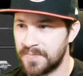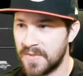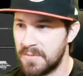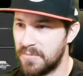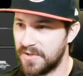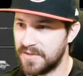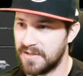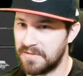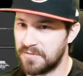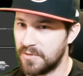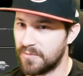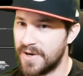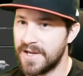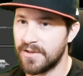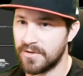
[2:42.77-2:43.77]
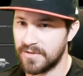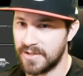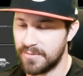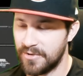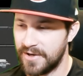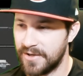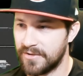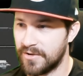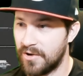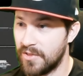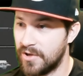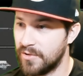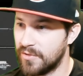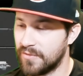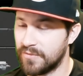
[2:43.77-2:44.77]
But the regular Liberator,
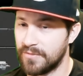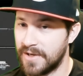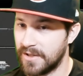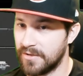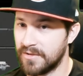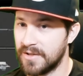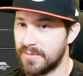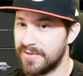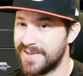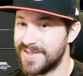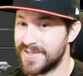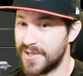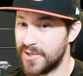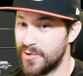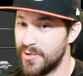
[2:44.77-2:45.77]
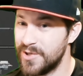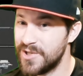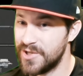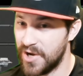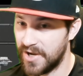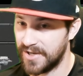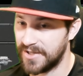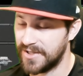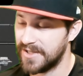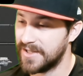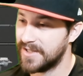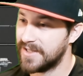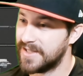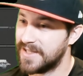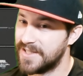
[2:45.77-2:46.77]
although the regular Liberator is a good gun,
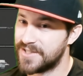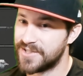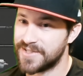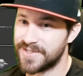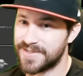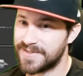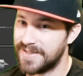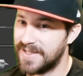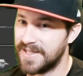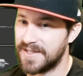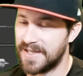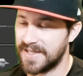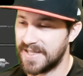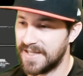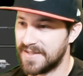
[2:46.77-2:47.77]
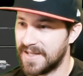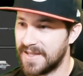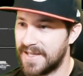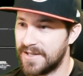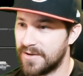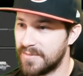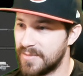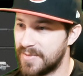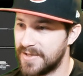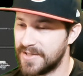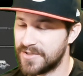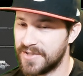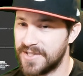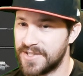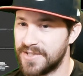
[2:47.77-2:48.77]
it's just, again, that light armor
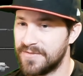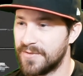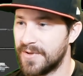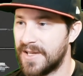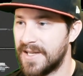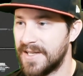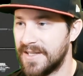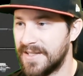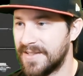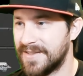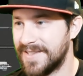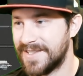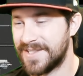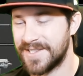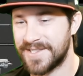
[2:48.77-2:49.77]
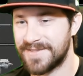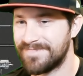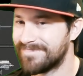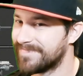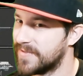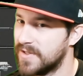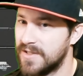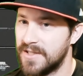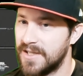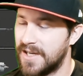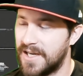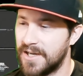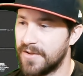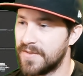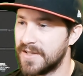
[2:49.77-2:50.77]
penetration for that, and it just,
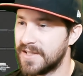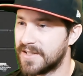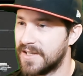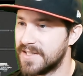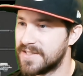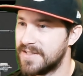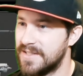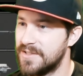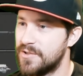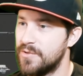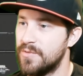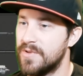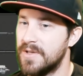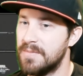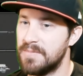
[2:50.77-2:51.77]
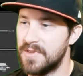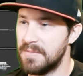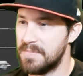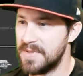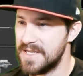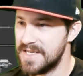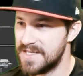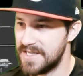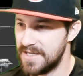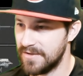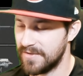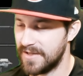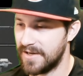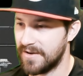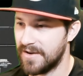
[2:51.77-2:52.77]
I don't think it cuts it into the B
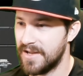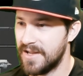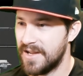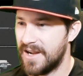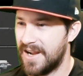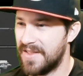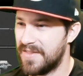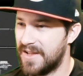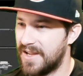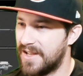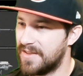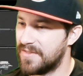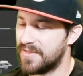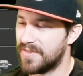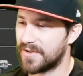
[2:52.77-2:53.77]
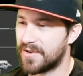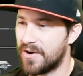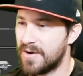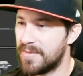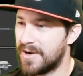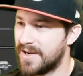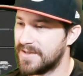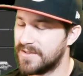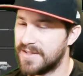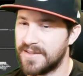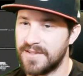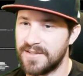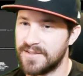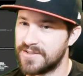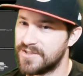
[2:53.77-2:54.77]
tier there. And then the carbine, the
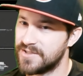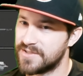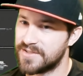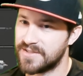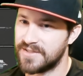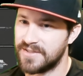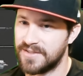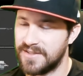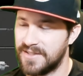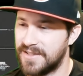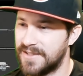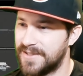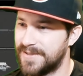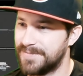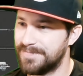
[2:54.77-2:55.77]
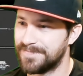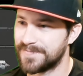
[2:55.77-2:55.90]
thing is just the